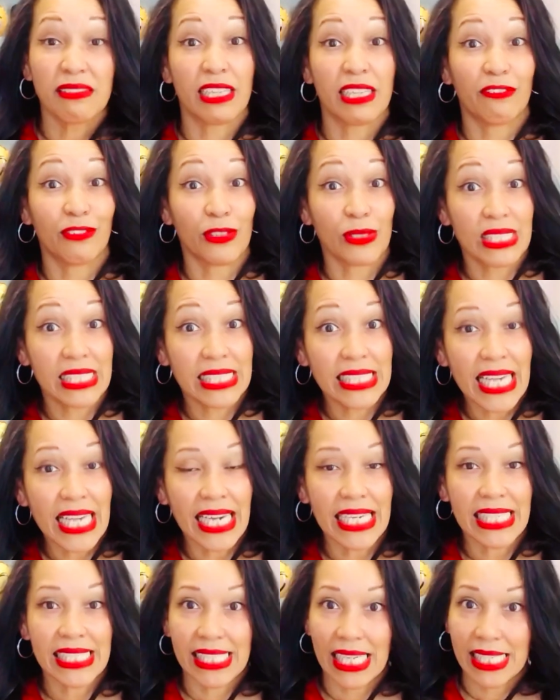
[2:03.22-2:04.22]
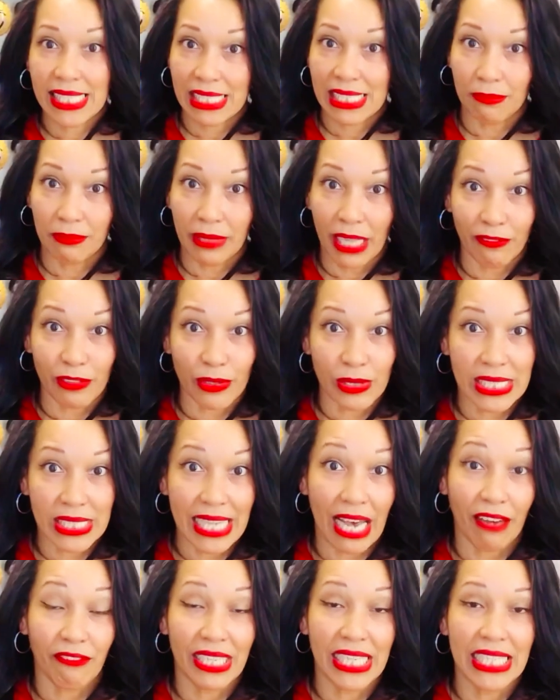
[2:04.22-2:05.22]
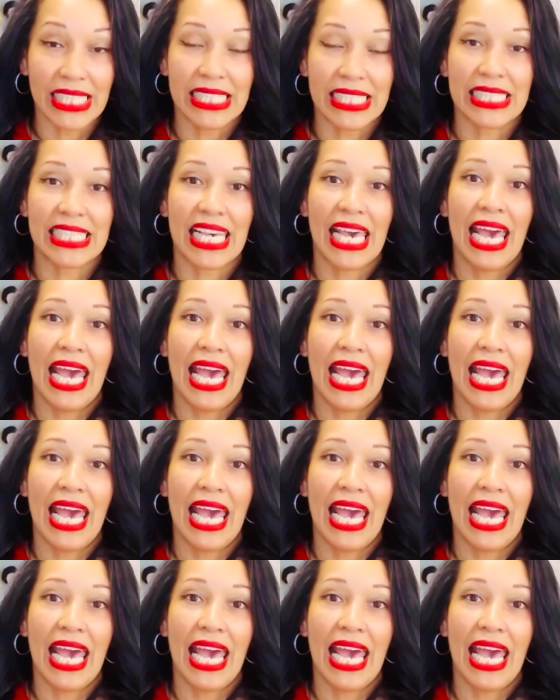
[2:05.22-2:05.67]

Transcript: level six, and some level sevens.